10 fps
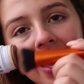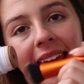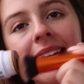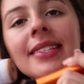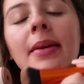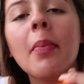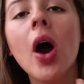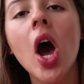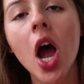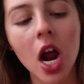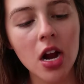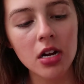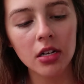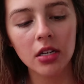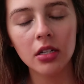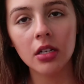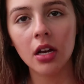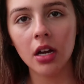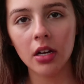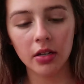ASMR.
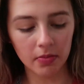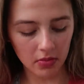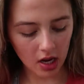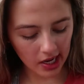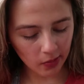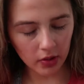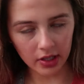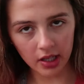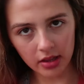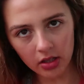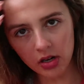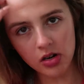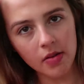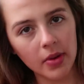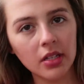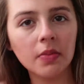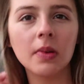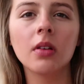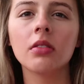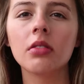I want to get the RMS
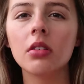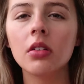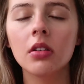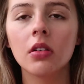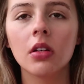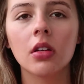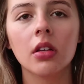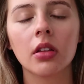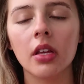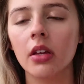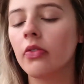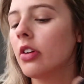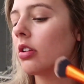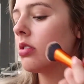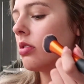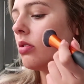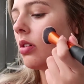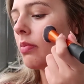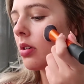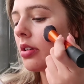bronzer. They have like 2,
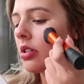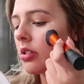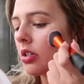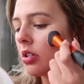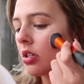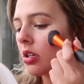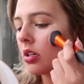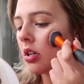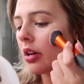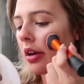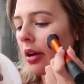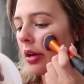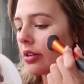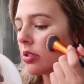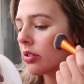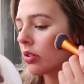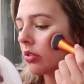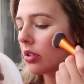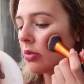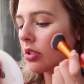I'm pretty sure. I just
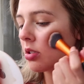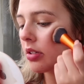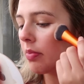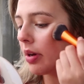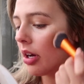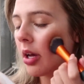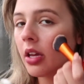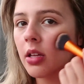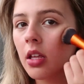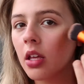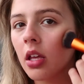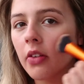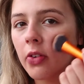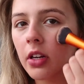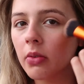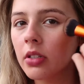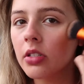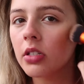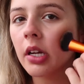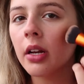don't know which one to buy. If
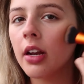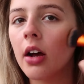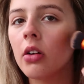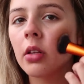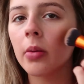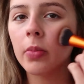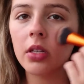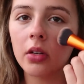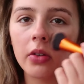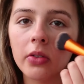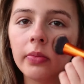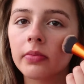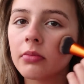anyone's tried it out, let me know.